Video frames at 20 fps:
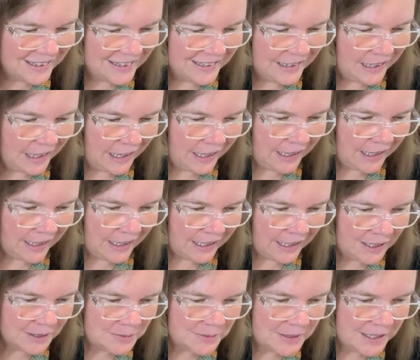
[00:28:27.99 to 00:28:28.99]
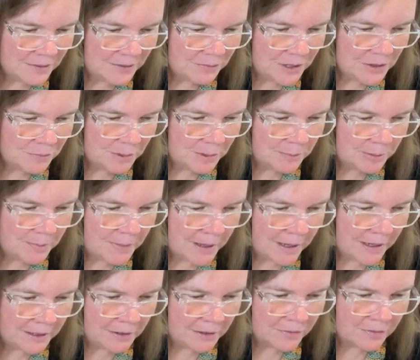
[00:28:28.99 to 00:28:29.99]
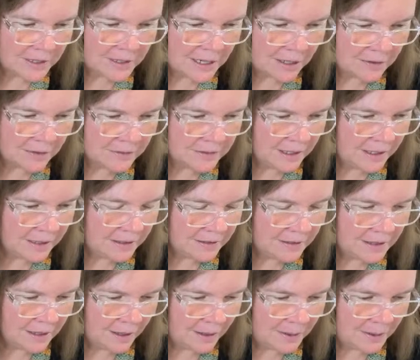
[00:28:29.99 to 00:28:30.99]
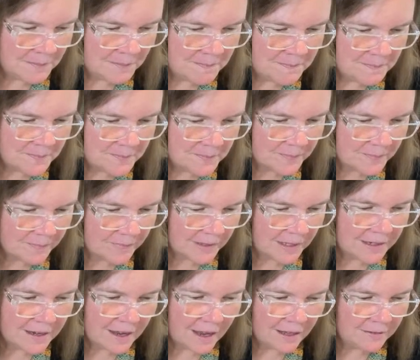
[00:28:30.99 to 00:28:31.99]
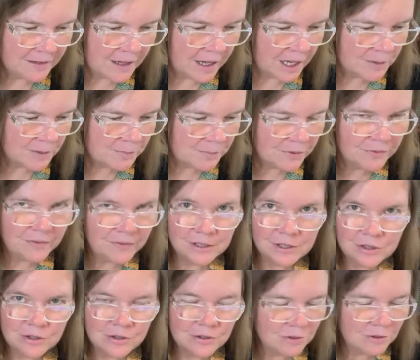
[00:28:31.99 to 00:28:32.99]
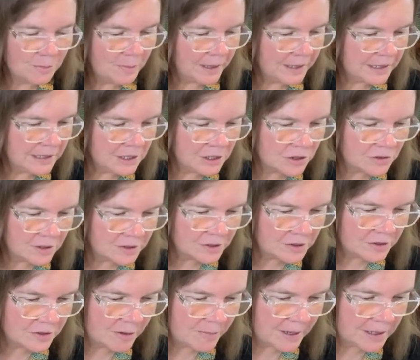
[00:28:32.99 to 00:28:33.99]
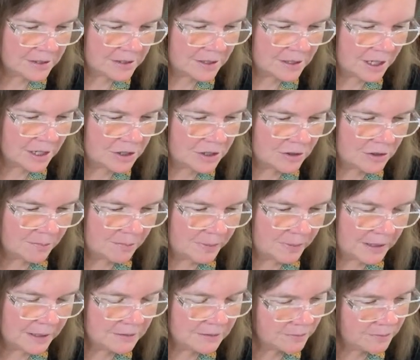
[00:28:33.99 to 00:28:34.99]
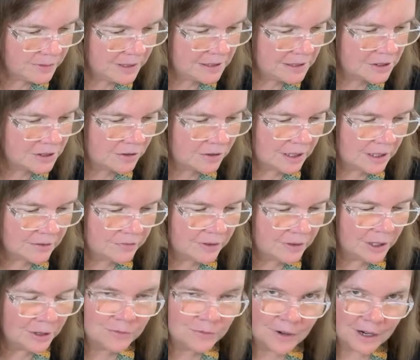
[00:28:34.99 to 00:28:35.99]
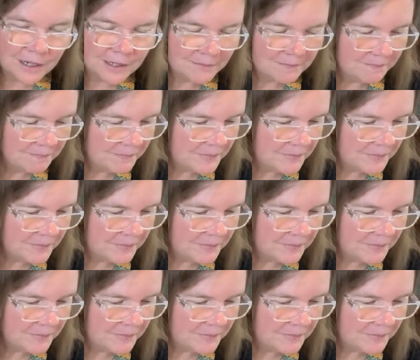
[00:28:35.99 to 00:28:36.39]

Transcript: Yeah, we whip them out every now and then. Again, not a professional by any stretch of the imagination, but we can still have fun, right?